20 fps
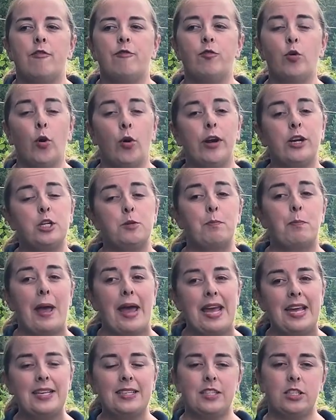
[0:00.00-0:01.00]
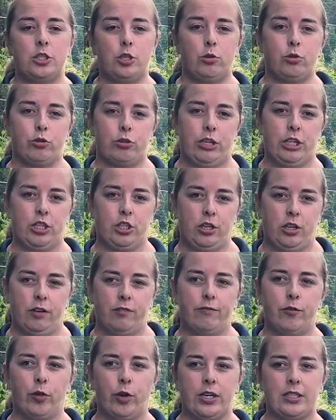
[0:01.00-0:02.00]
Forage-based
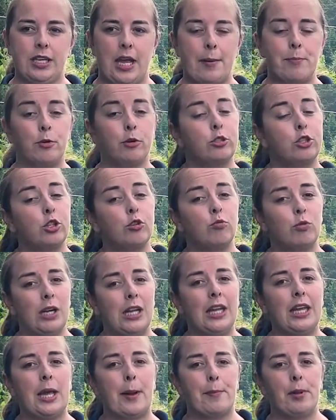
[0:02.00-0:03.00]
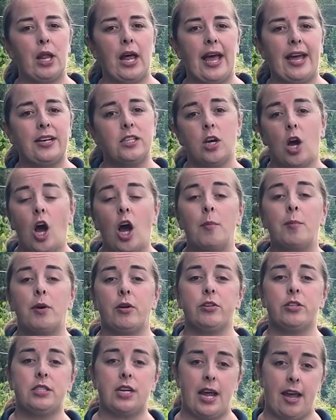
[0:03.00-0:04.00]
nutrition, for example, should really apply to
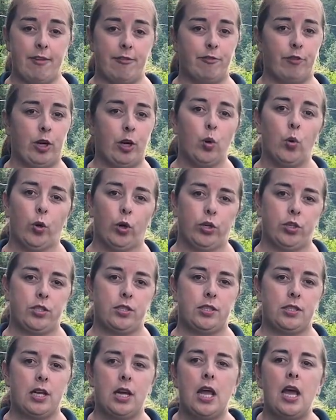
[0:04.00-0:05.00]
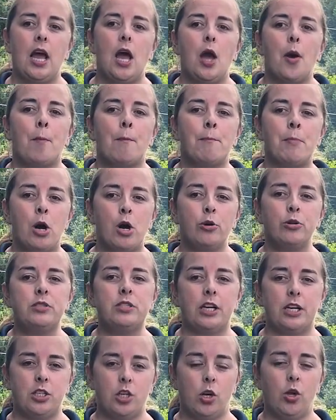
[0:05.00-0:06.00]
almost every horse.
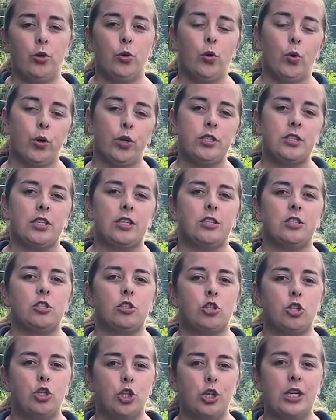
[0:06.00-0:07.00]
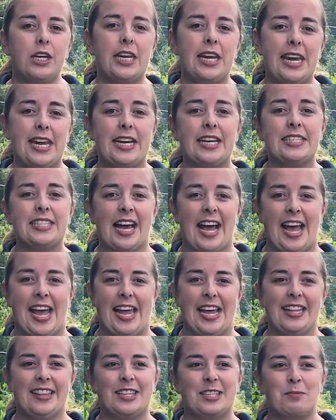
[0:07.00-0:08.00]
Most adult horses should eat a
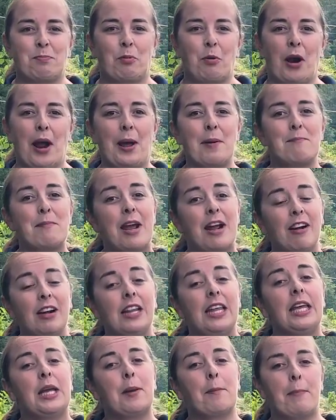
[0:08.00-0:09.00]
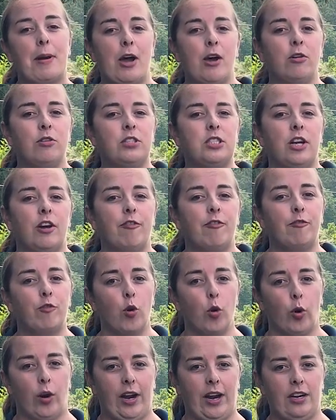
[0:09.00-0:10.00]
diet that's primarily composed of
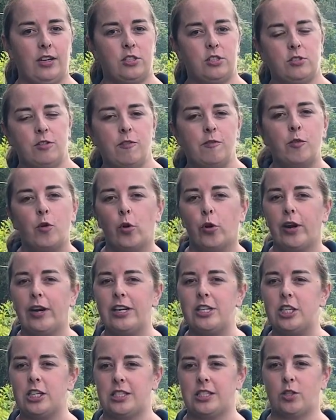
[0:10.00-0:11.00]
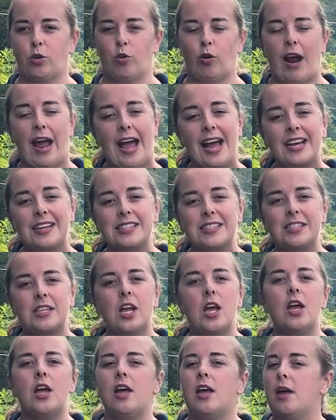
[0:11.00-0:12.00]
forage. Forage is grass,
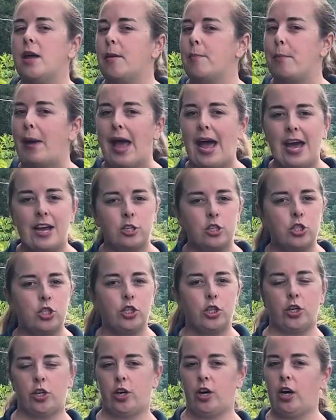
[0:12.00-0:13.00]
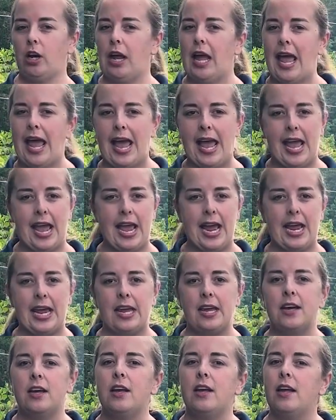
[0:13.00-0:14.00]
pasture,
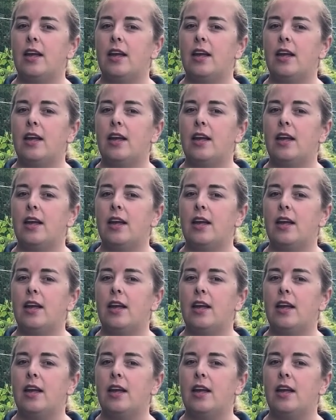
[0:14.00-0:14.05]
hay,